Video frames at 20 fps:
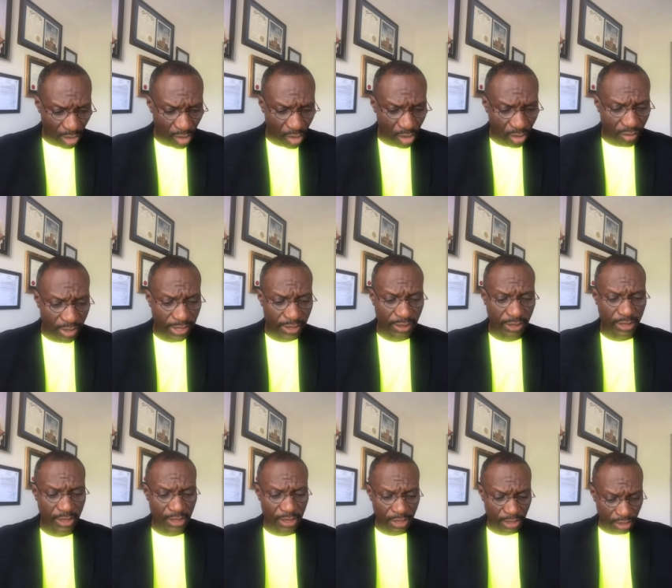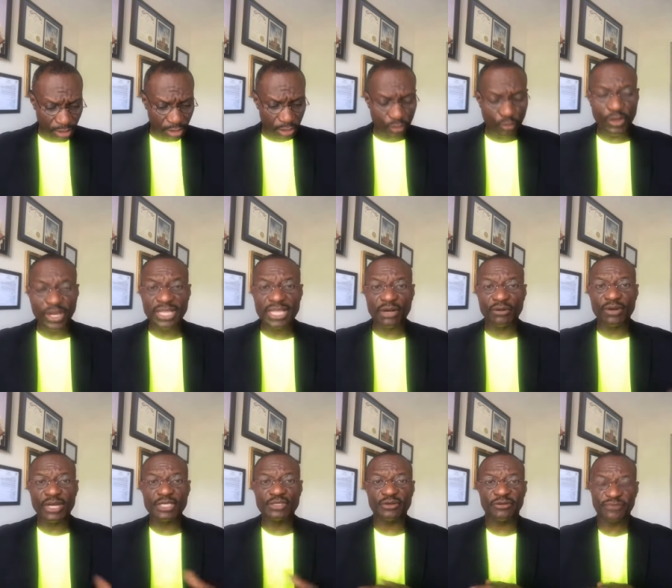All right. Read the
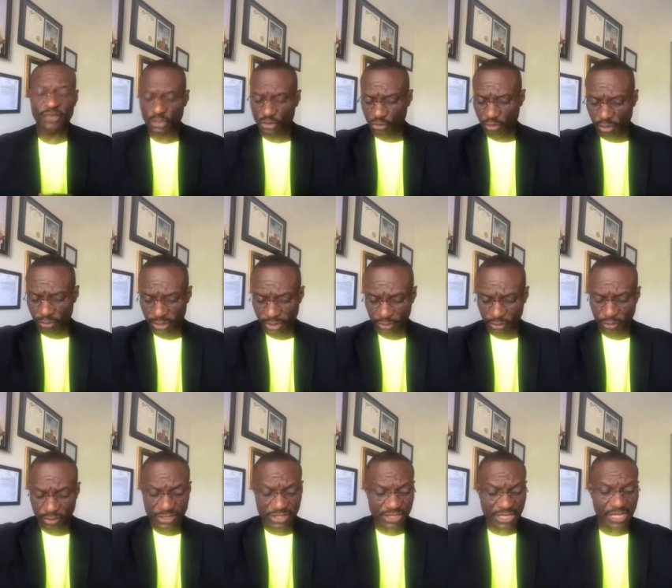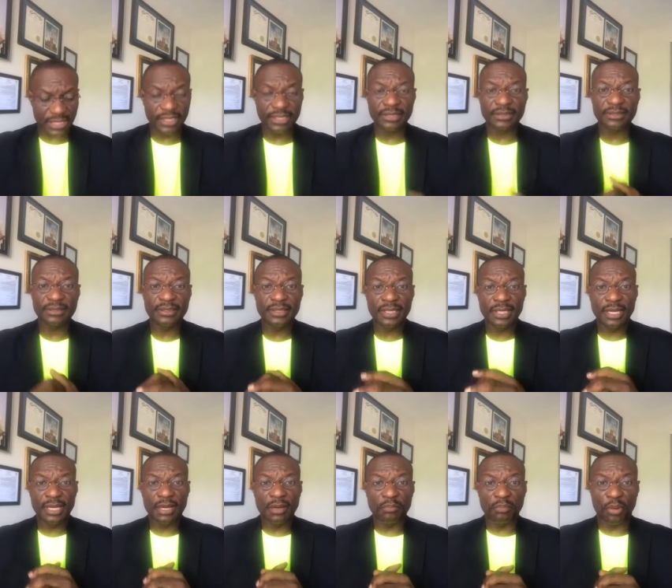rest of the story concerning
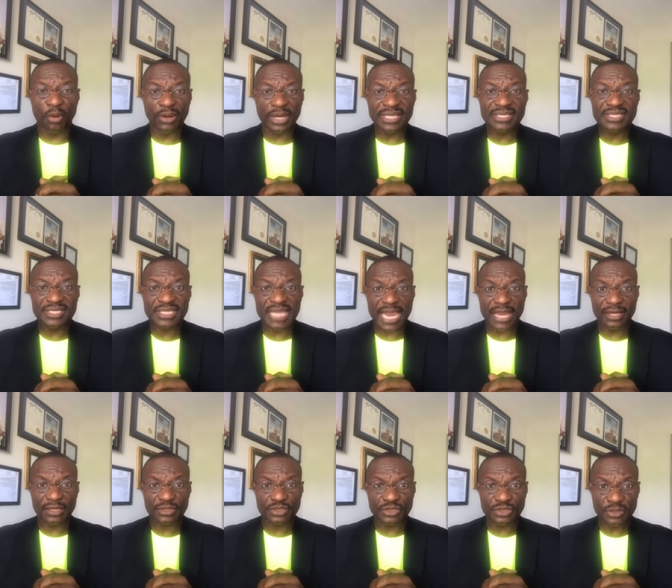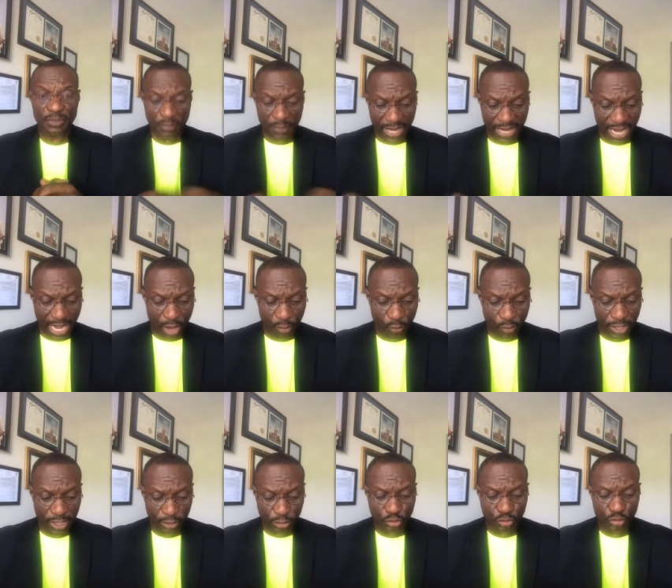Paul and Silas. But I
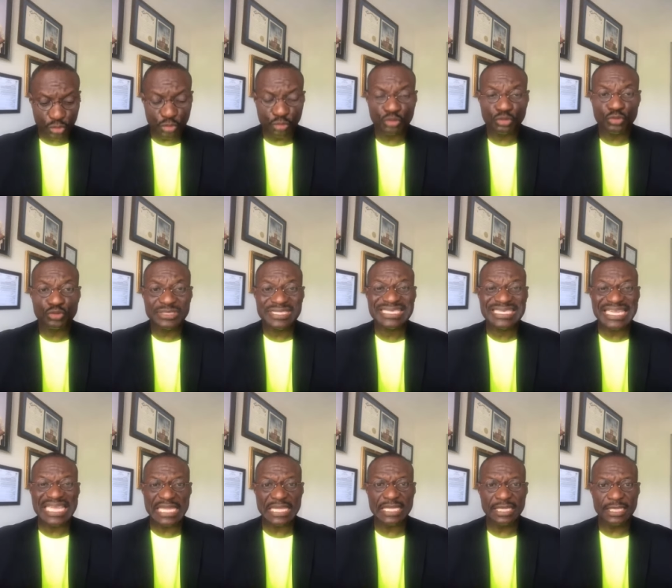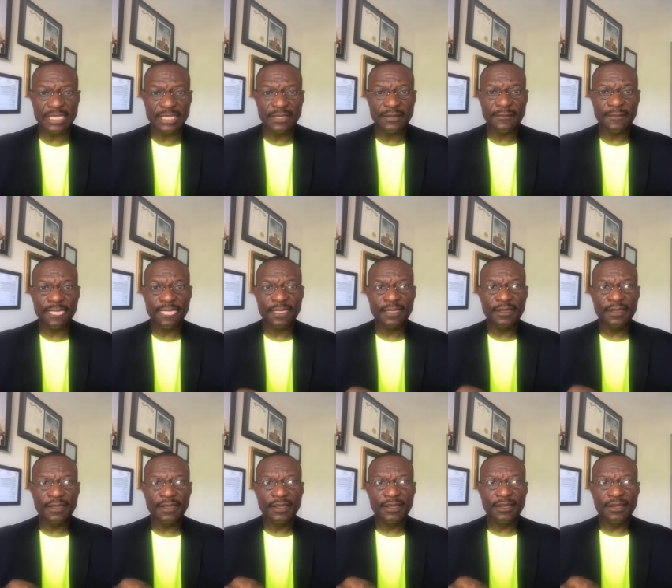wanted to you to see
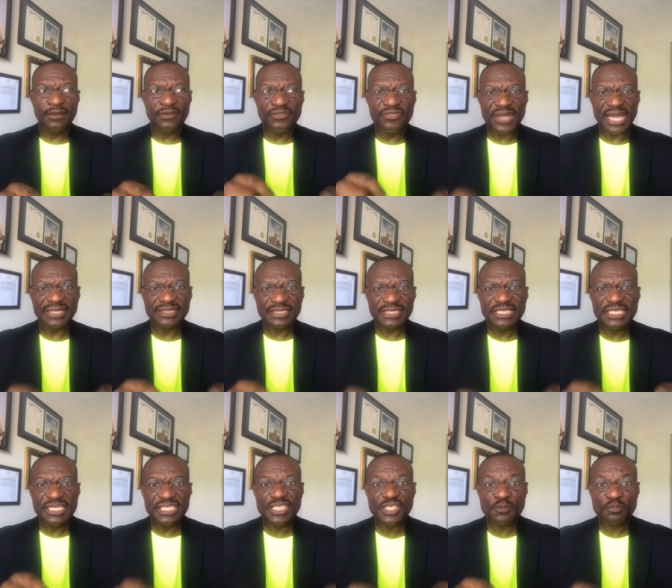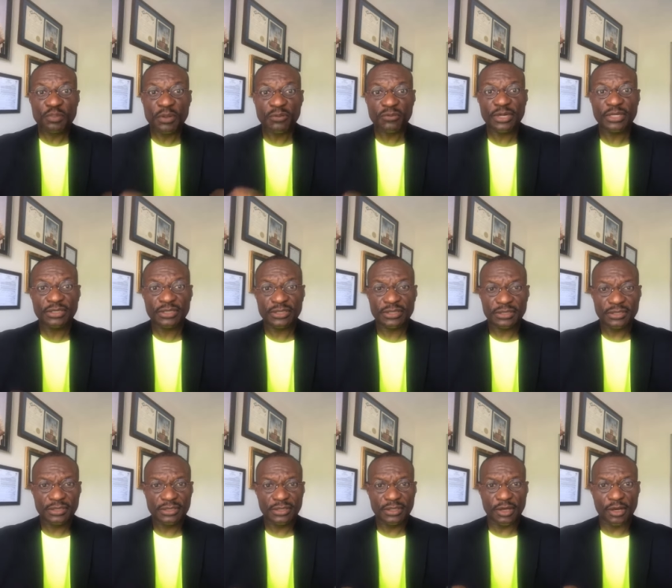that this spirit
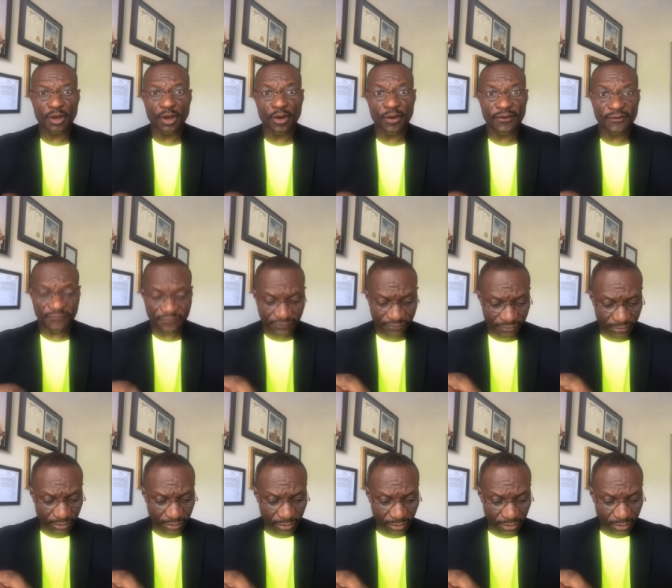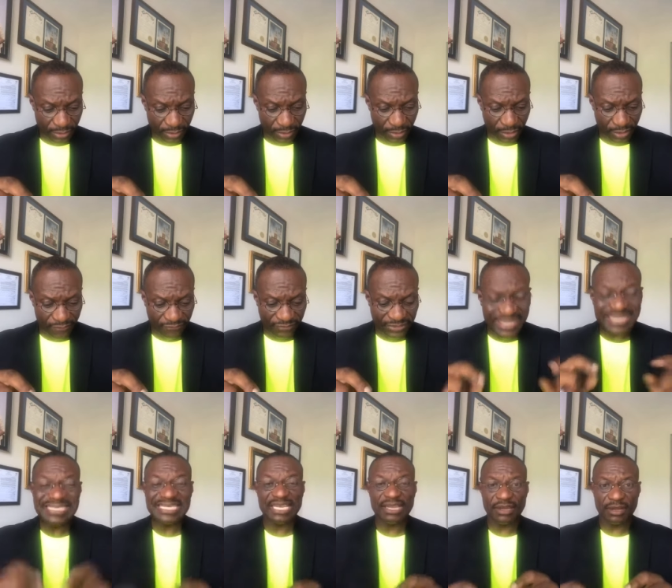of of
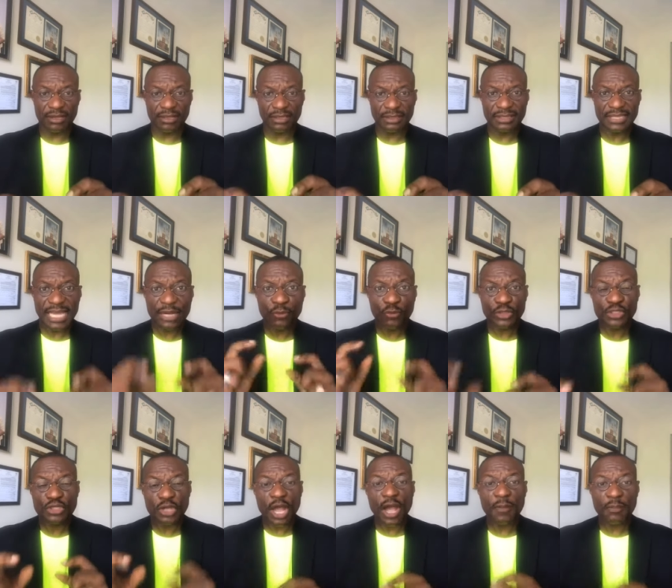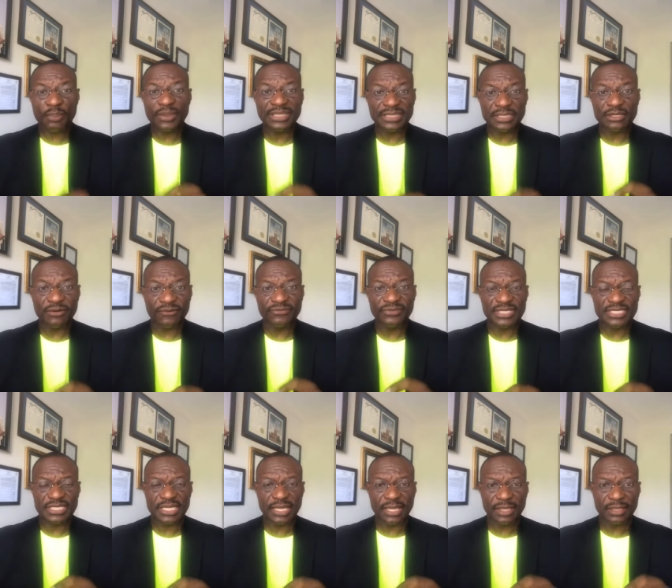this girl that was operating on
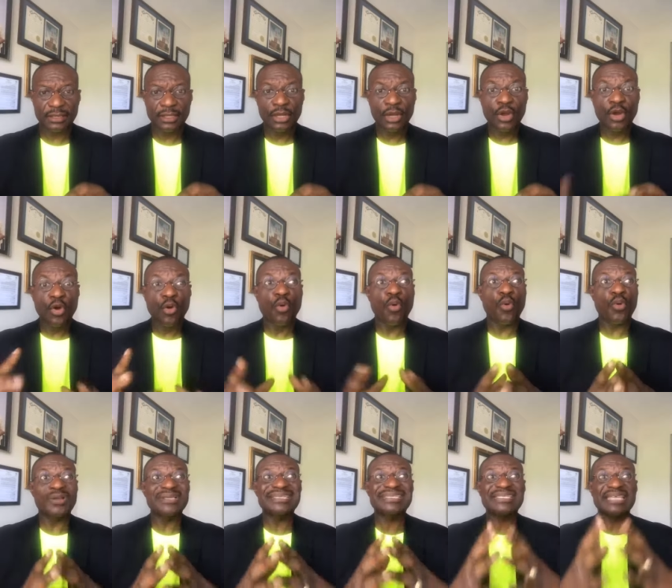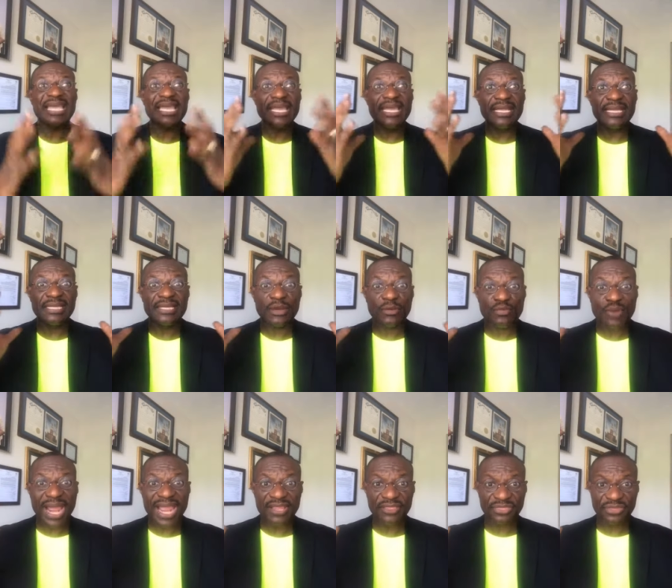this girl who was saying the
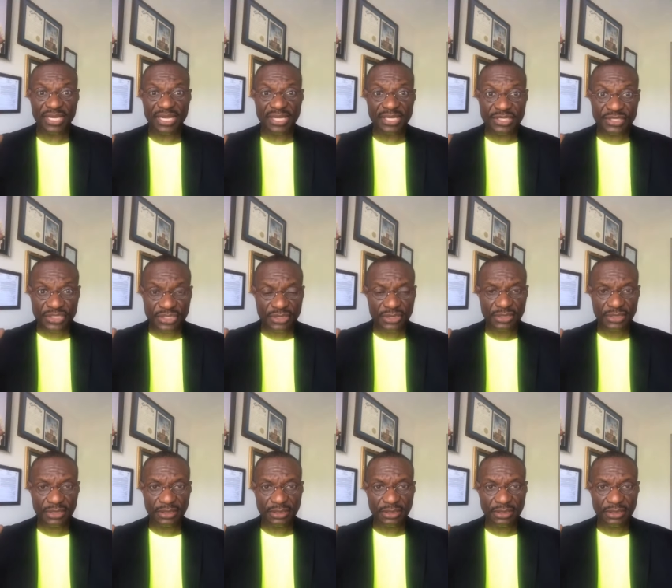right things